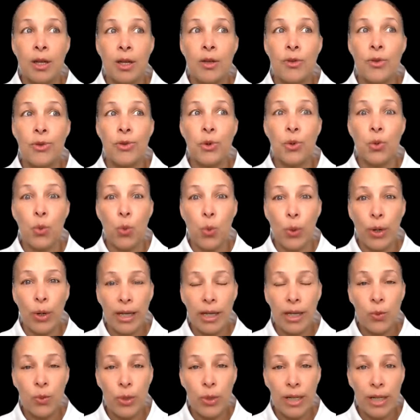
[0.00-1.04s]
the way
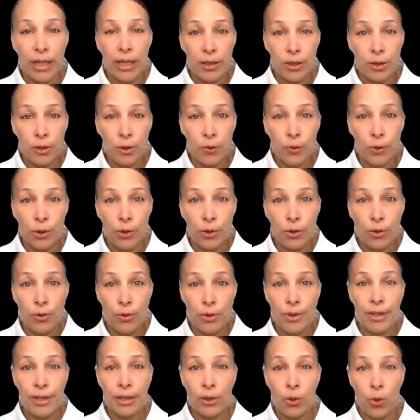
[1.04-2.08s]
we interview,
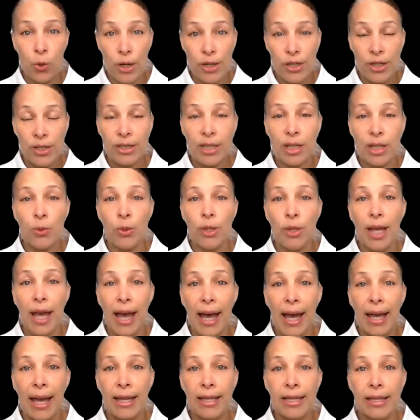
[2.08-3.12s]
the questions that we
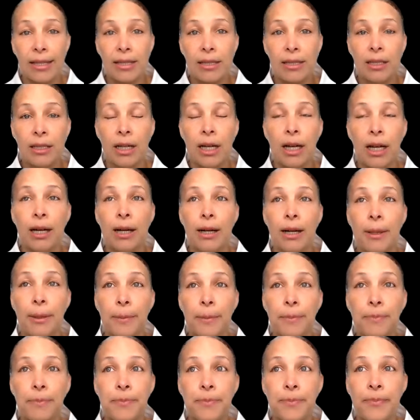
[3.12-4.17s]
ask
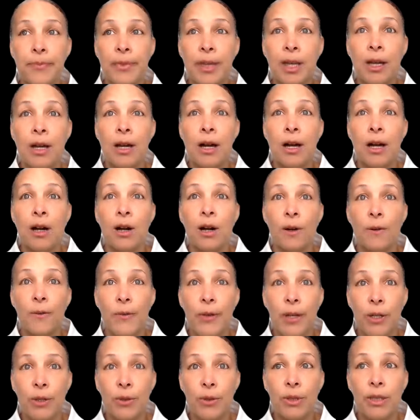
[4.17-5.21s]
are
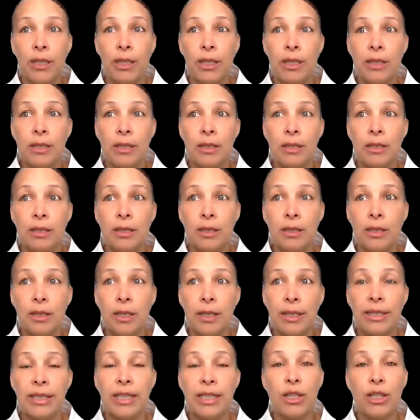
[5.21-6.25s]
very
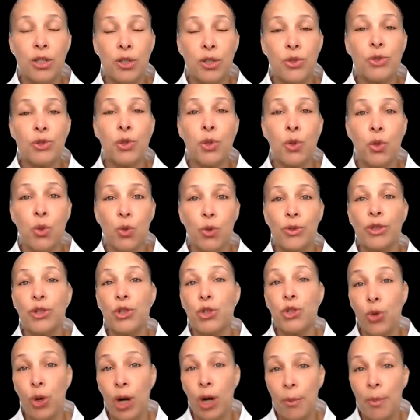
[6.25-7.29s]
geared toward the
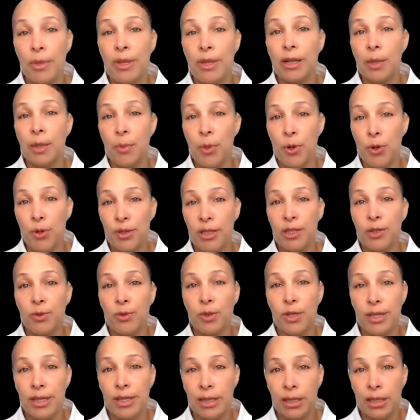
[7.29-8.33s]
trauma that a person has
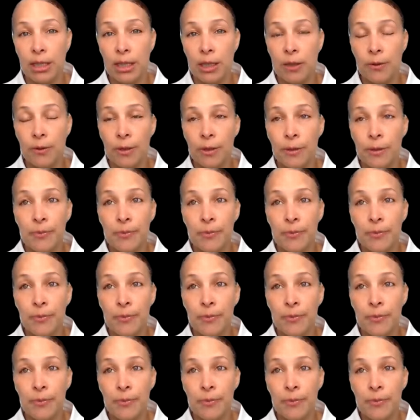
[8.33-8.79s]
received.